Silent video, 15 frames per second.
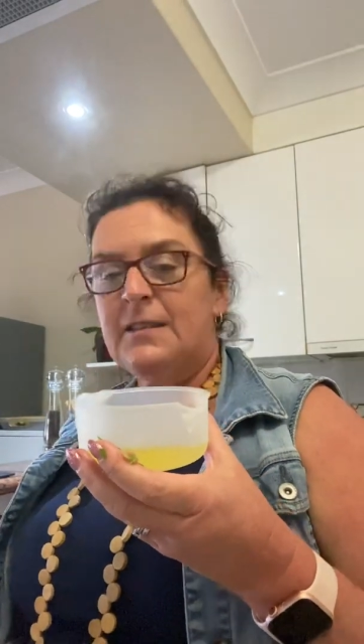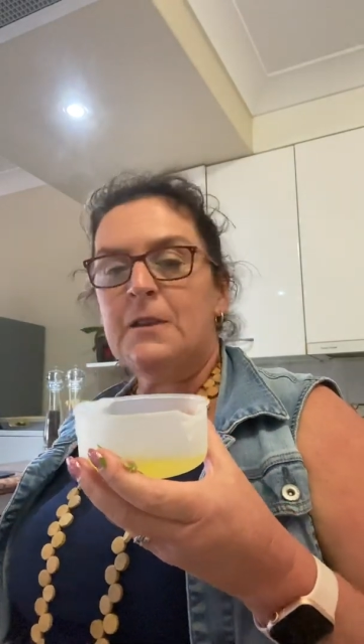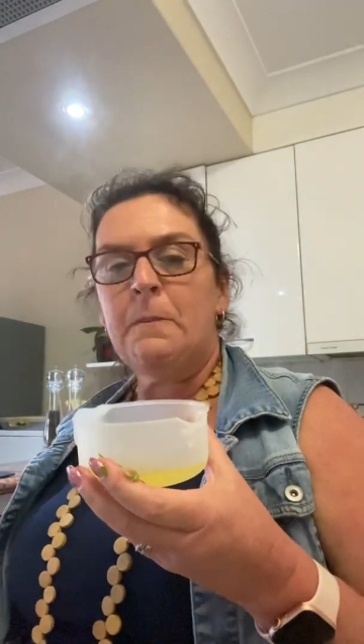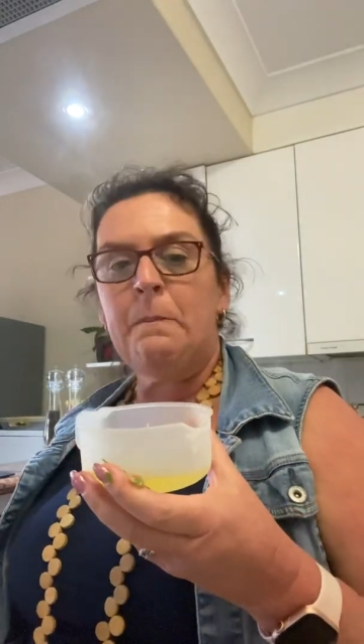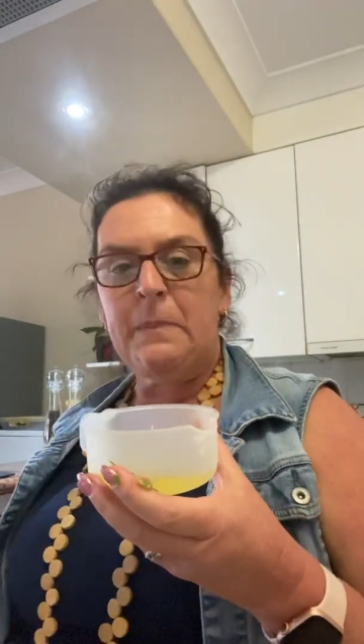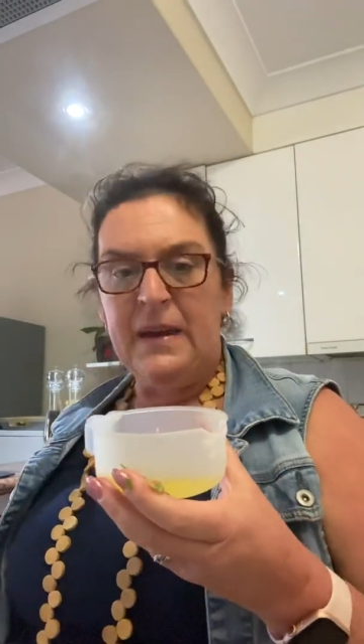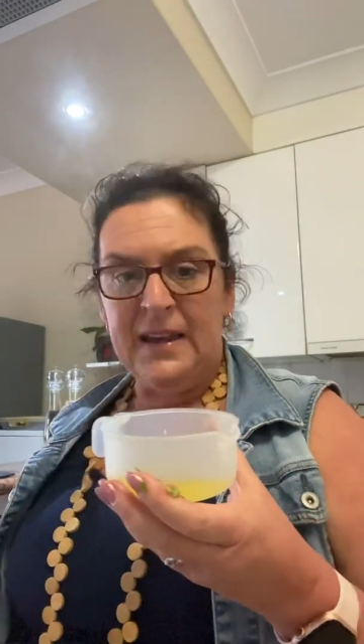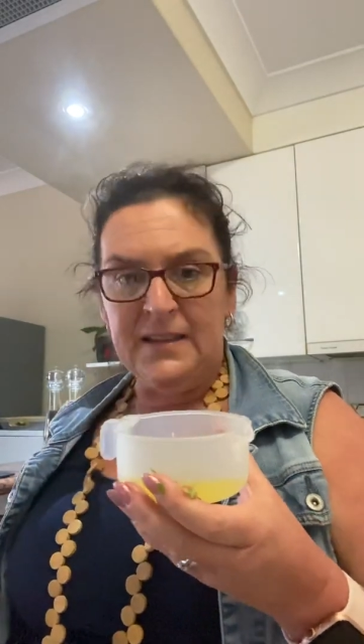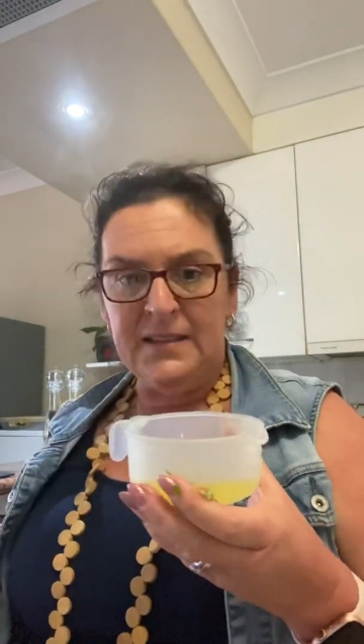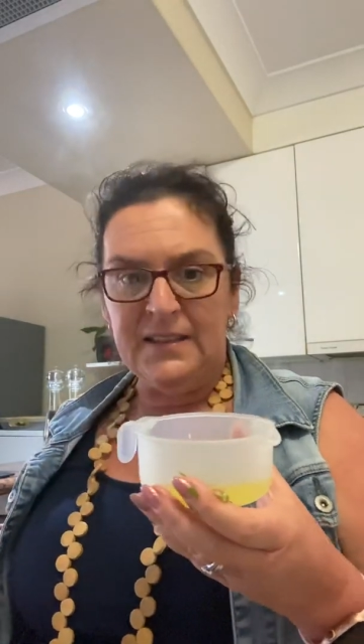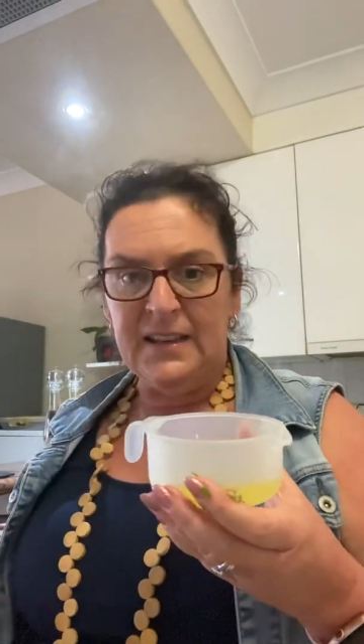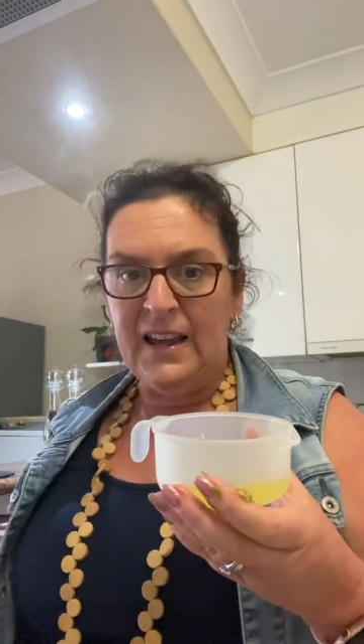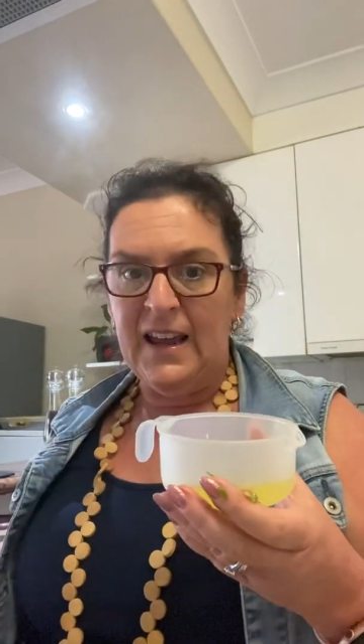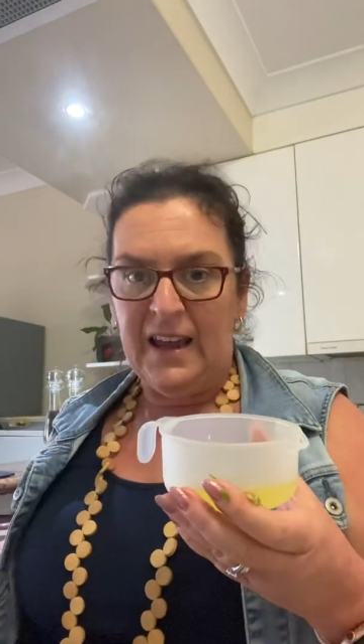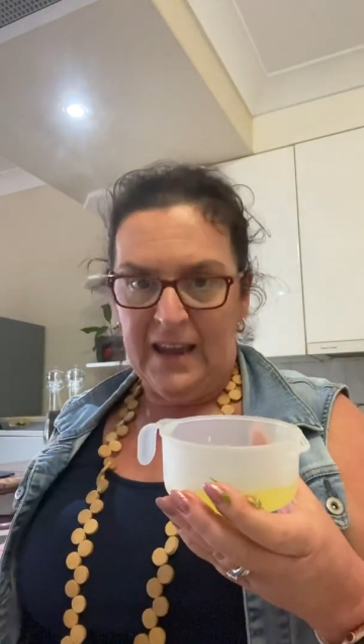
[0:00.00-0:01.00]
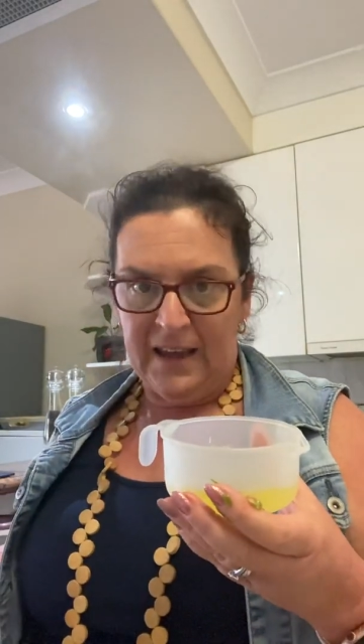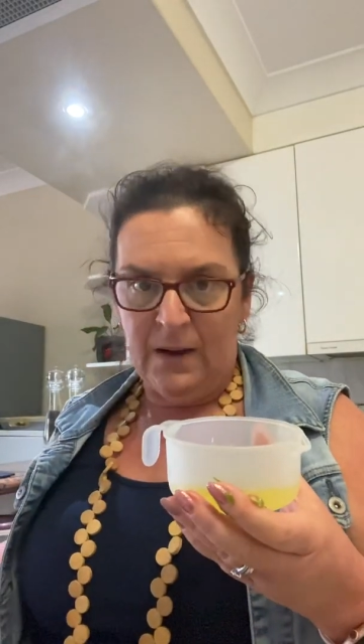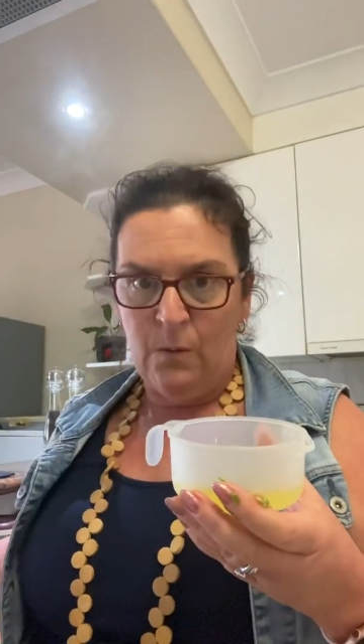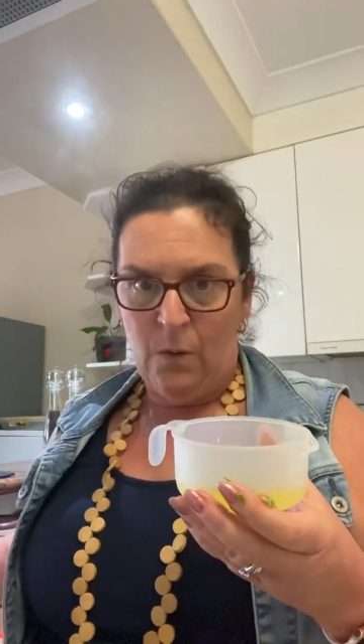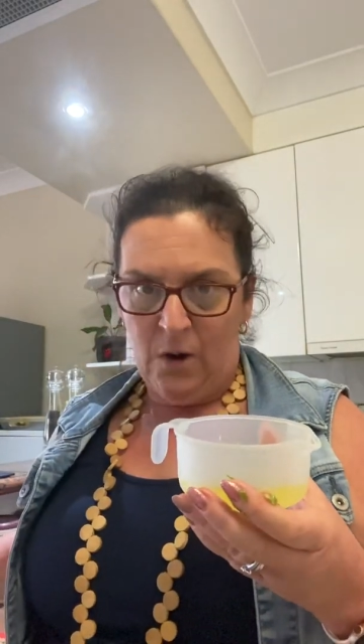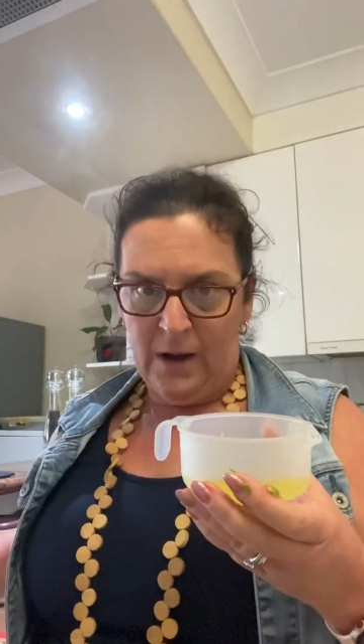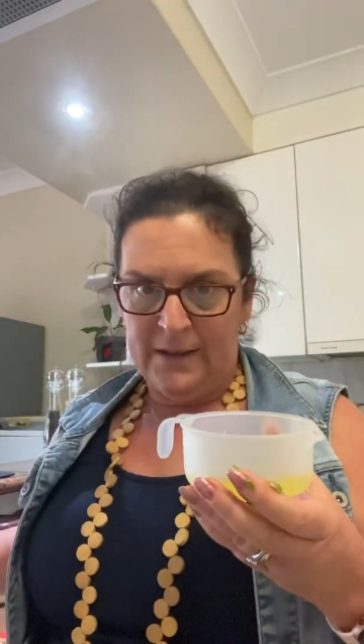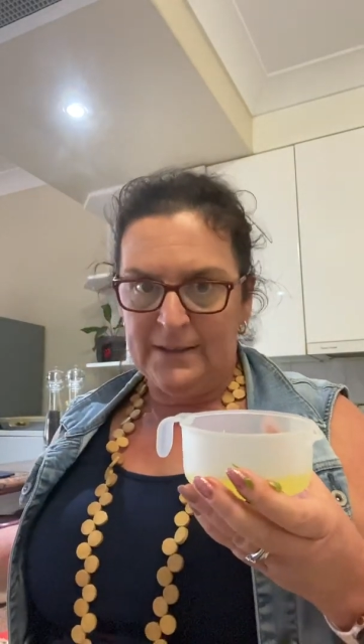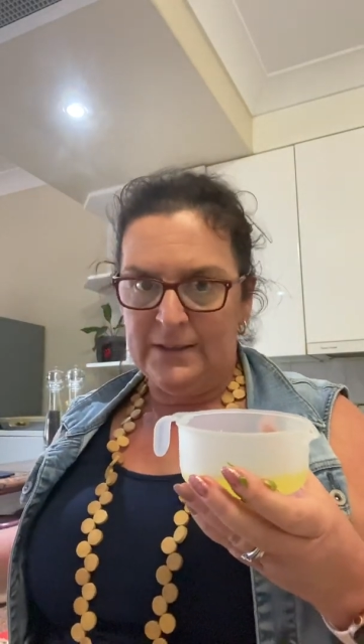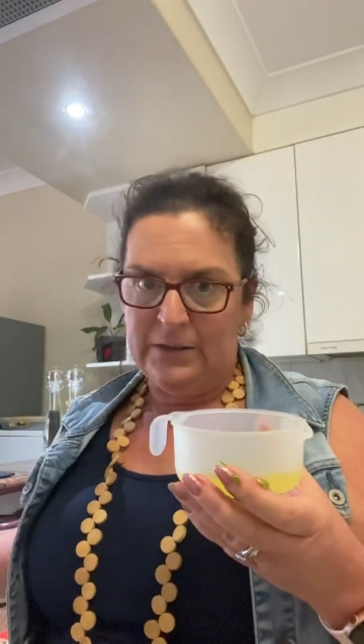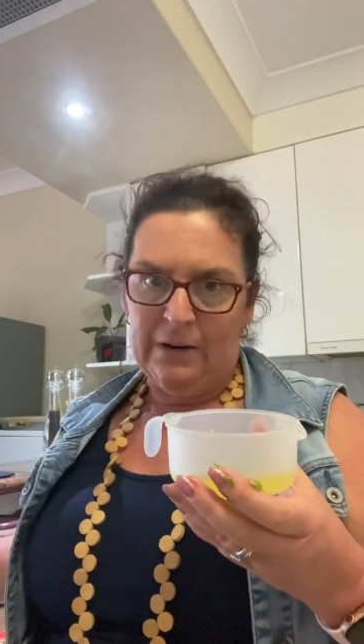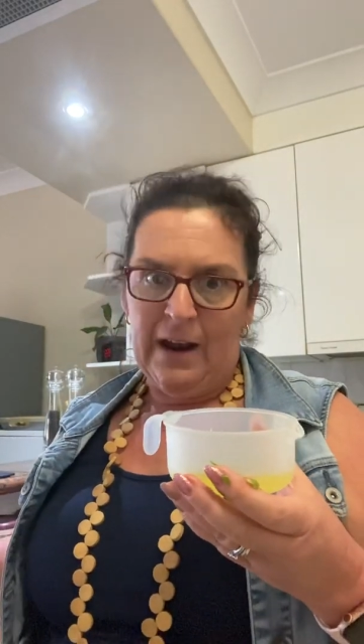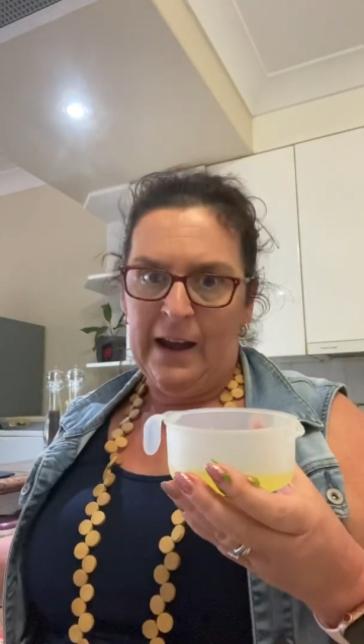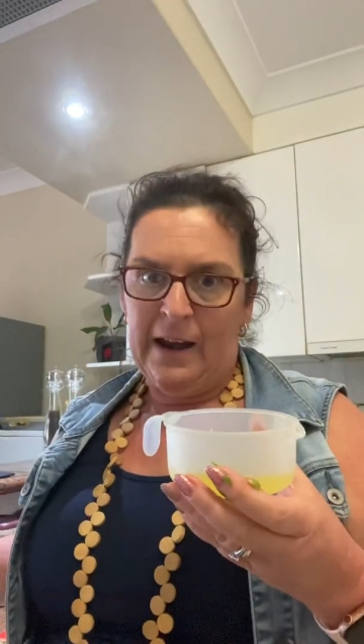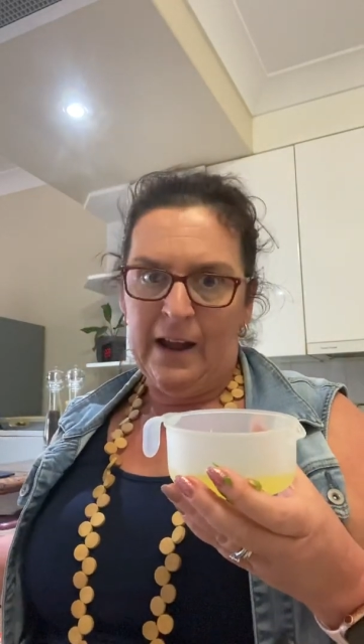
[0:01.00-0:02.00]
the best egg white
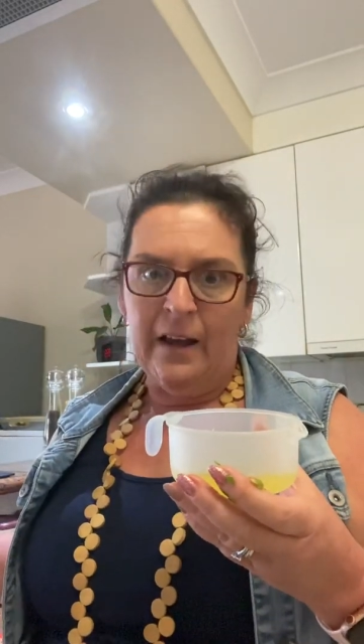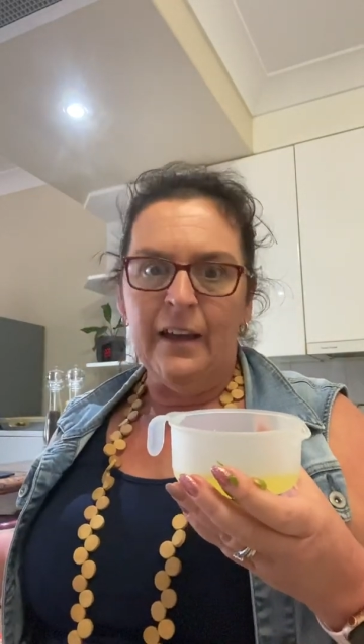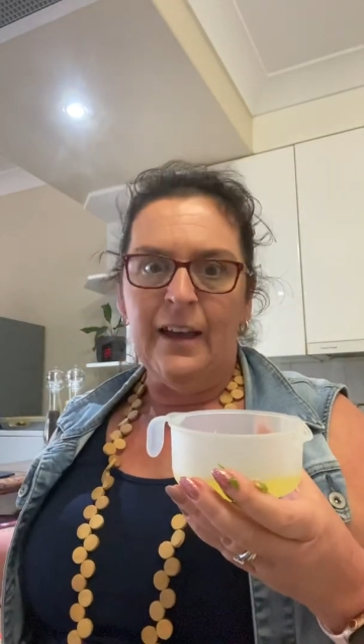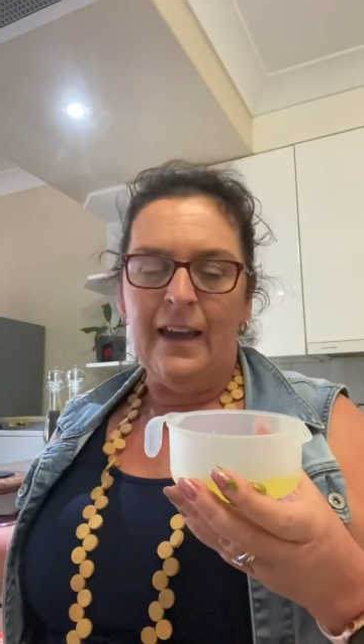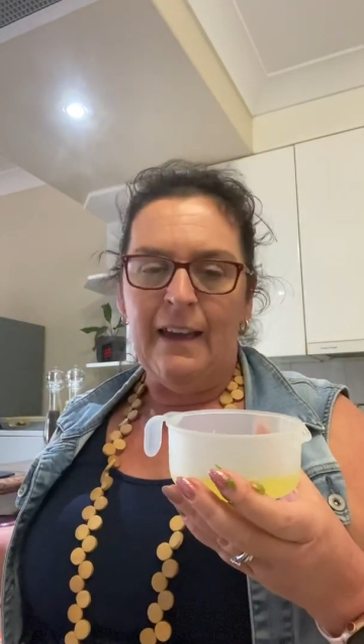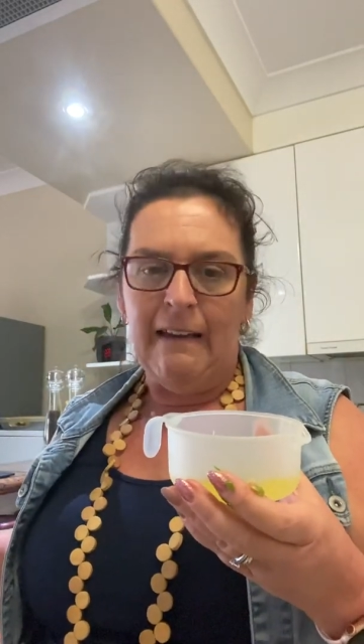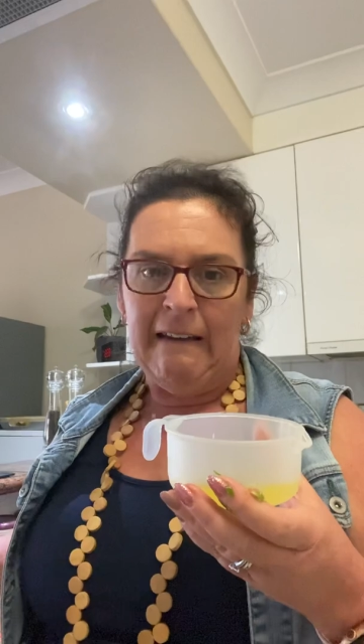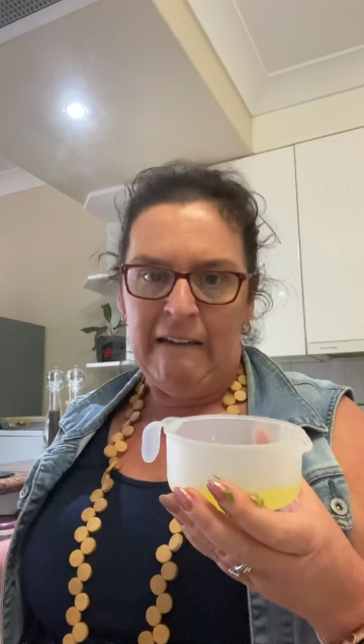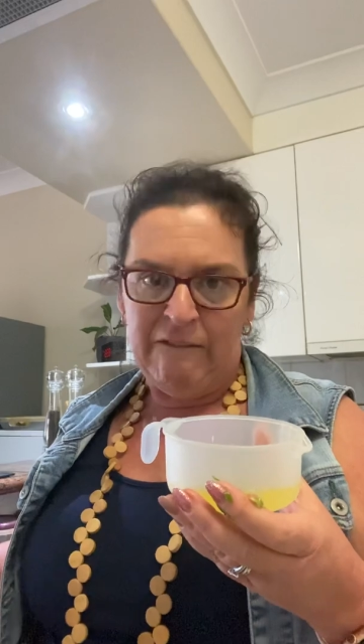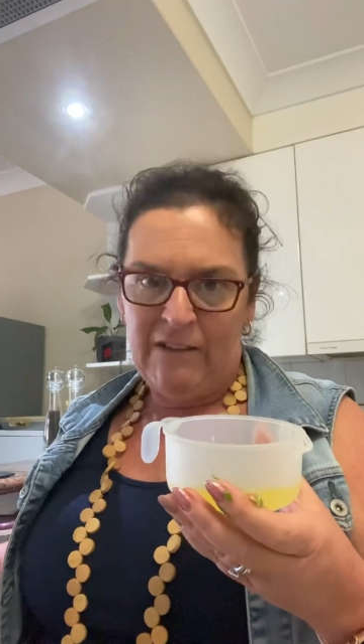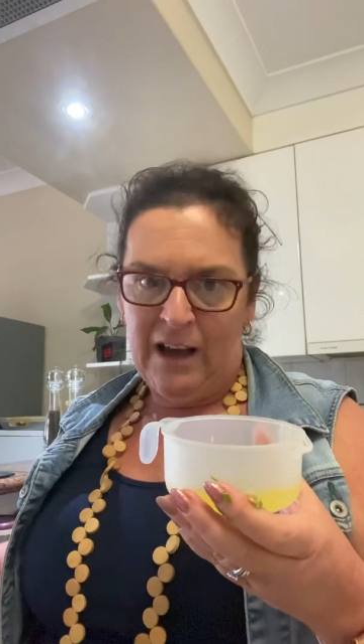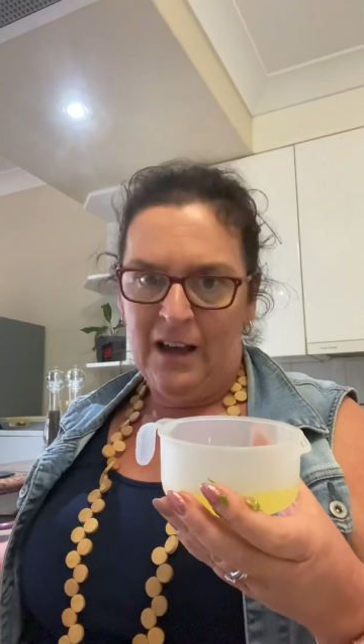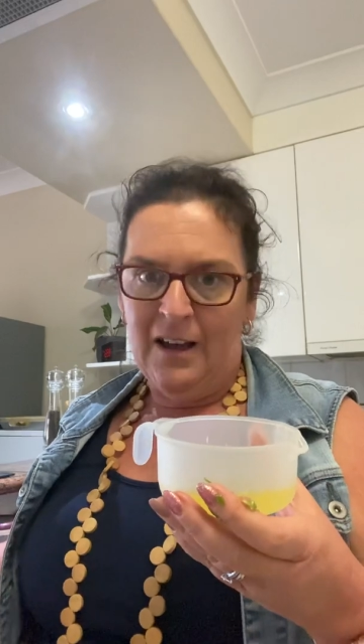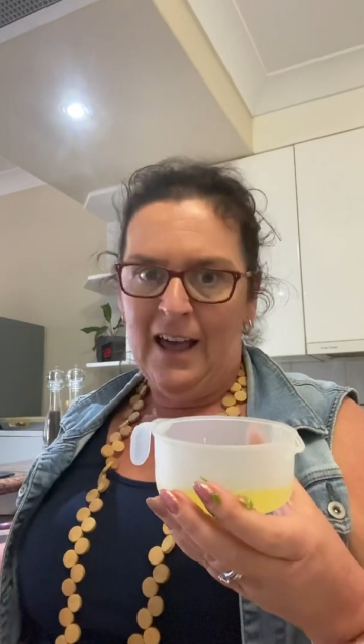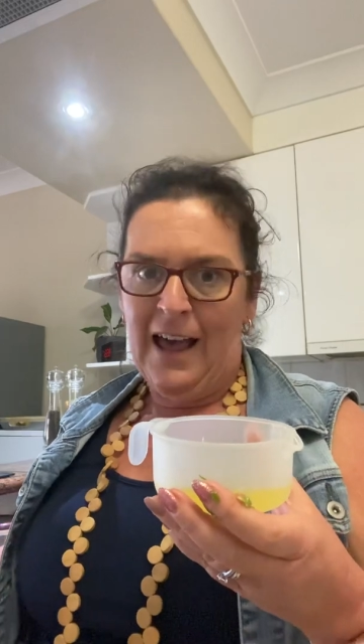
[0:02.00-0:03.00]
strainer ever.